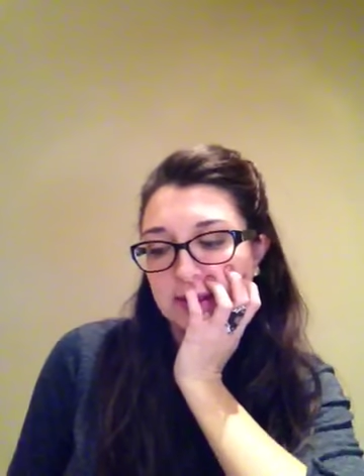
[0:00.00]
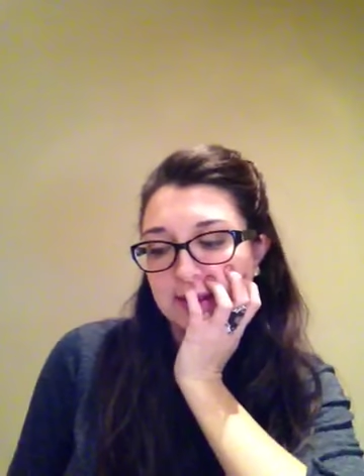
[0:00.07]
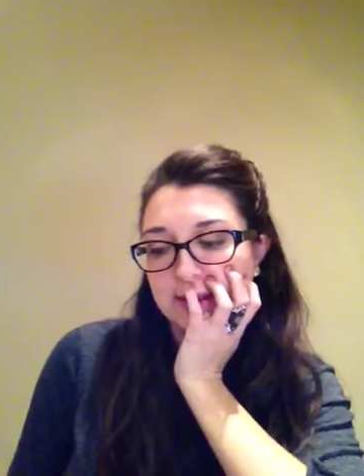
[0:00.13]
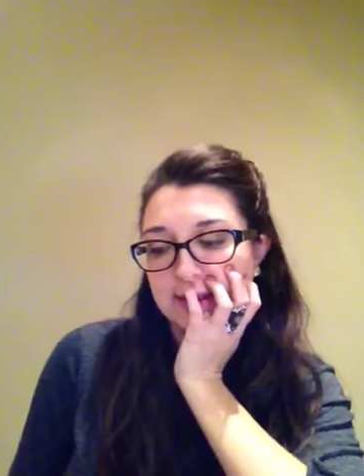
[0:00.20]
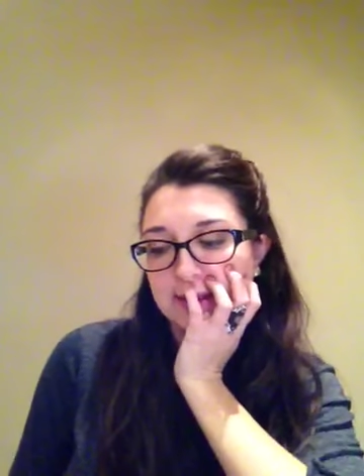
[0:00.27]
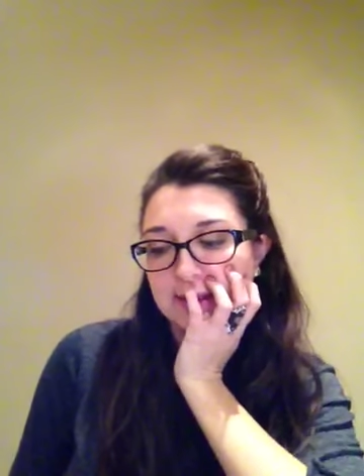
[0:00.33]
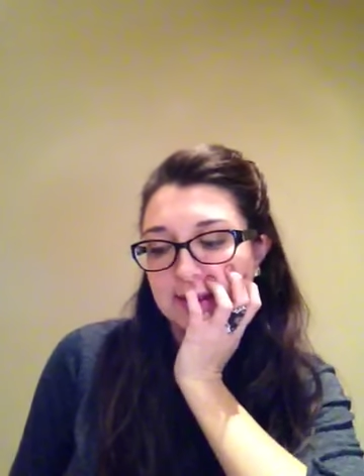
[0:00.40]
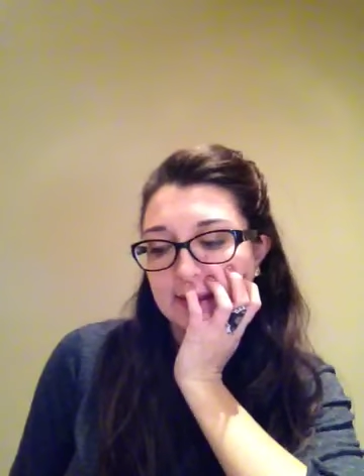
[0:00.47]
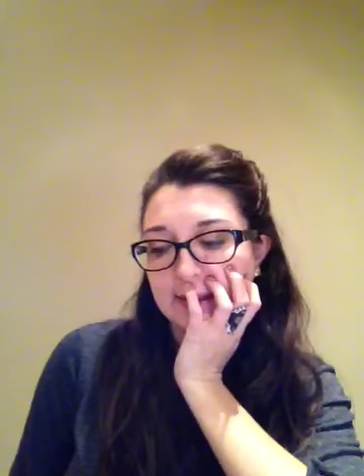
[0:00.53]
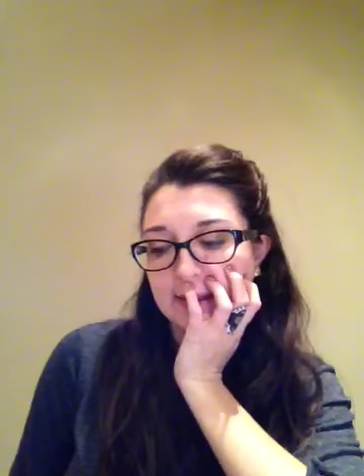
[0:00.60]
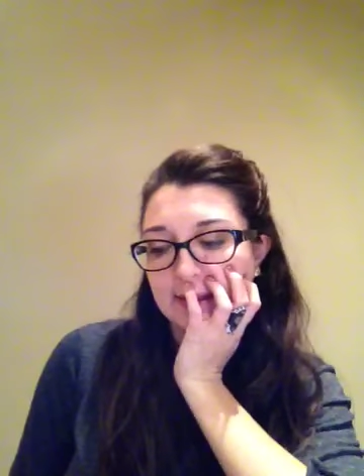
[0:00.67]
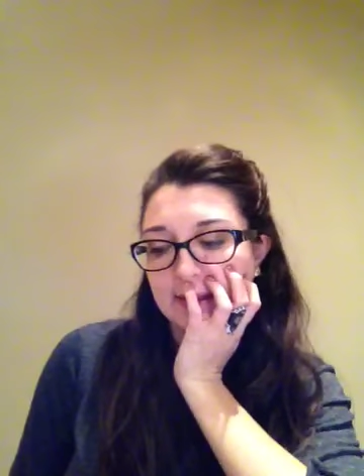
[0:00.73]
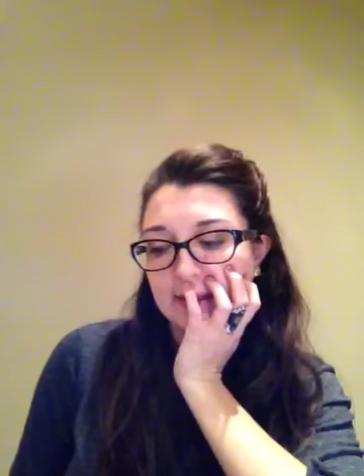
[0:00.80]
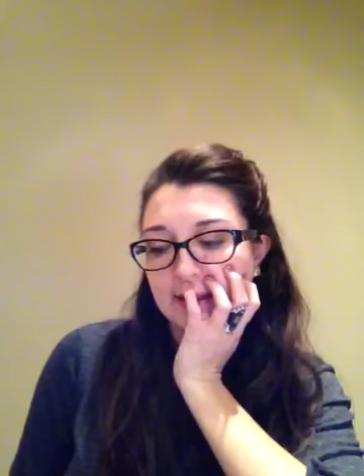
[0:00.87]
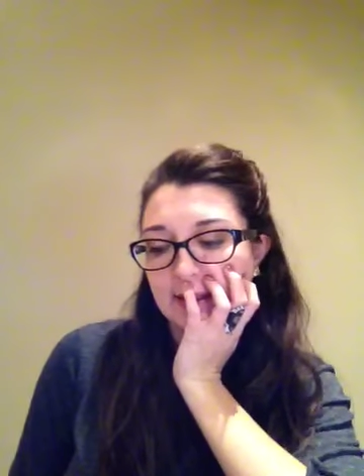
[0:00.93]
Cleaning
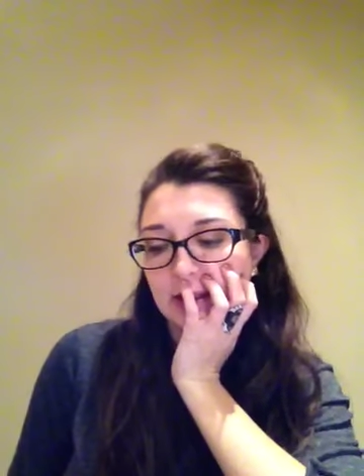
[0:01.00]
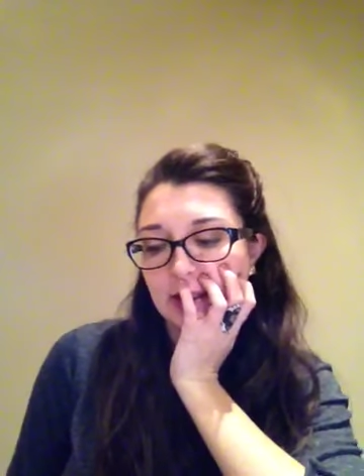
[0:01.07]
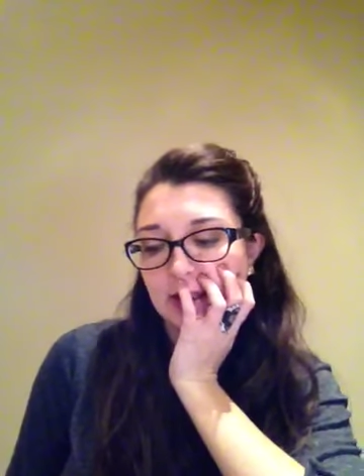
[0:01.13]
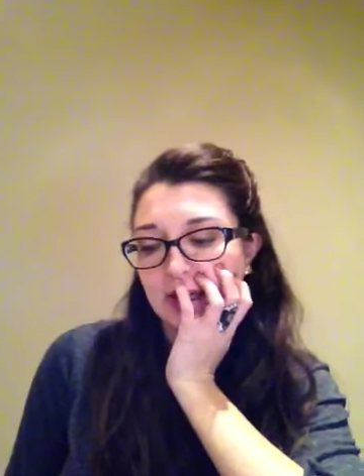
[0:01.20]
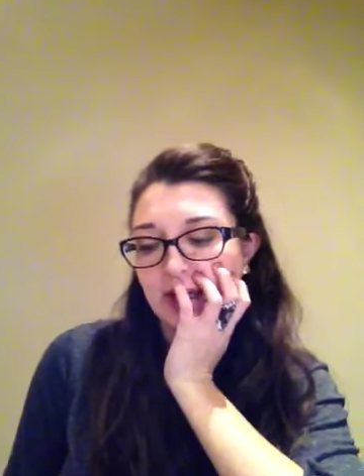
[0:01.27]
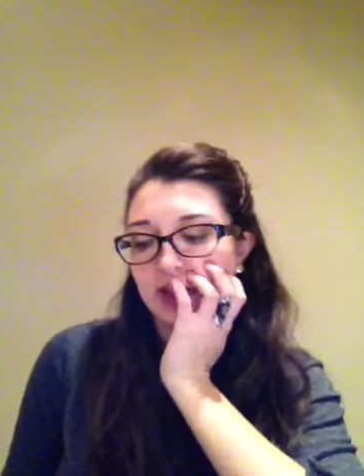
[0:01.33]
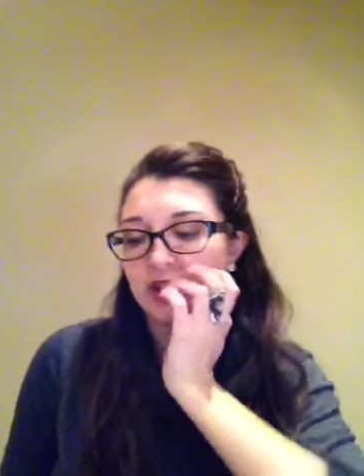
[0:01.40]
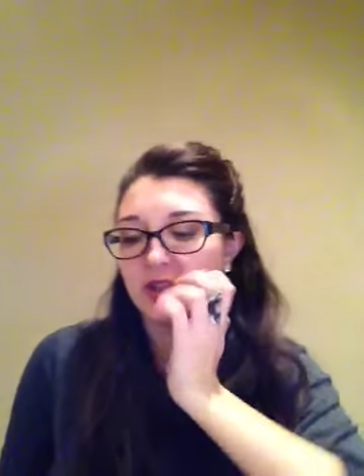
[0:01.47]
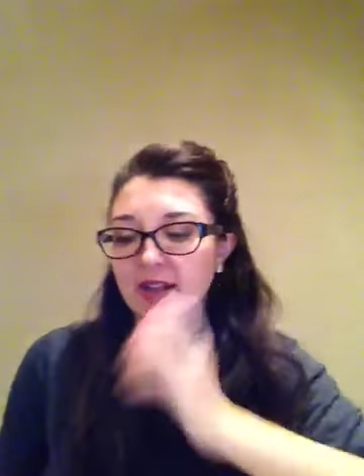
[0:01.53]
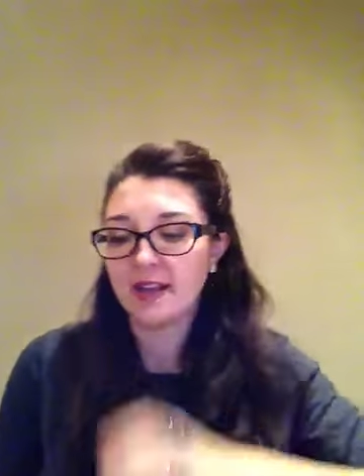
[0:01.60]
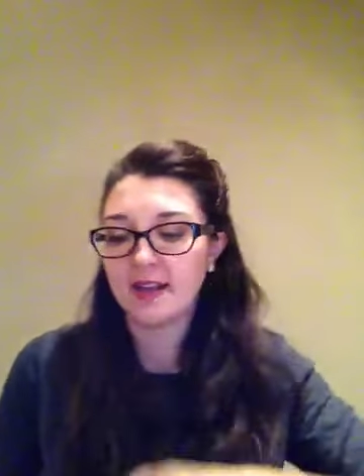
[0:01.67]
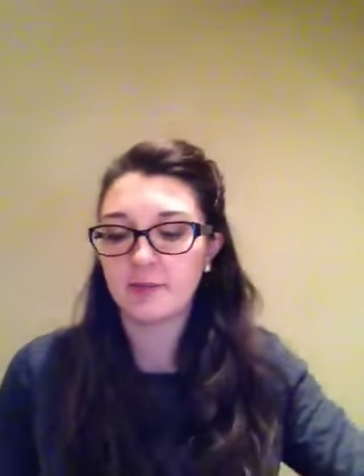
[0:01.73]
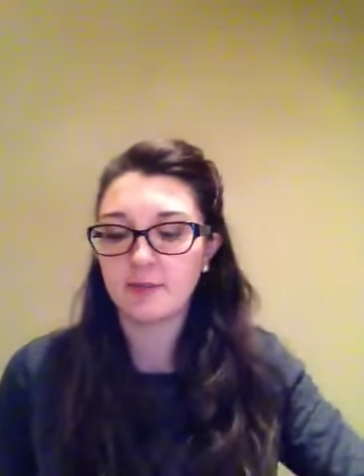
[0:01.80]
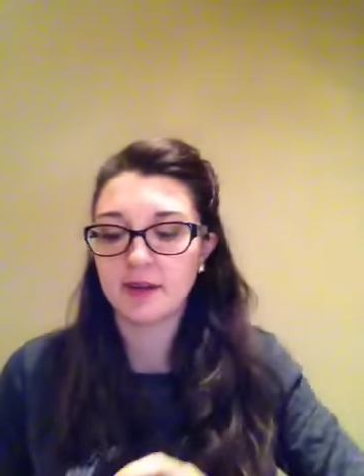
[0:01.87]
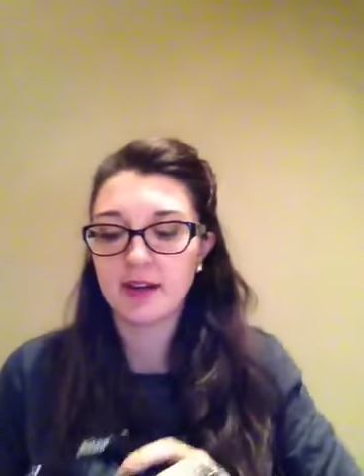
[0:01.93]
it, changing
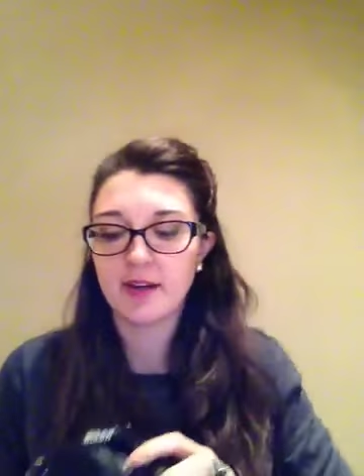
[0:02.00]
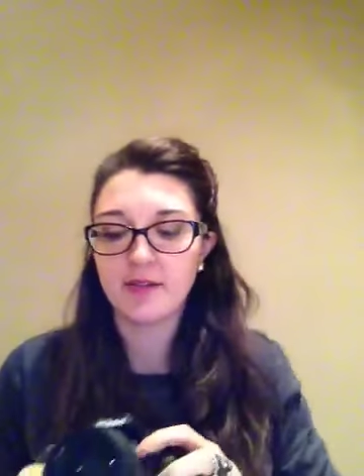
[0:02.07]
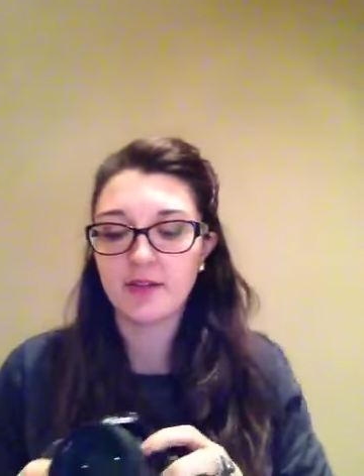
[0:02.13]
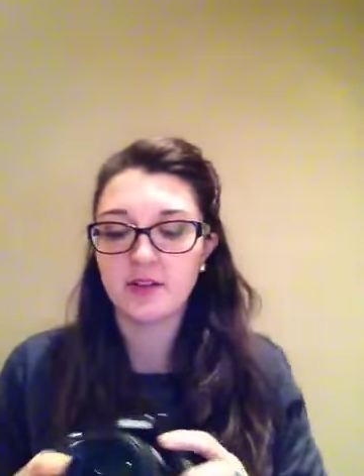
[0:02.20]
it, and whenever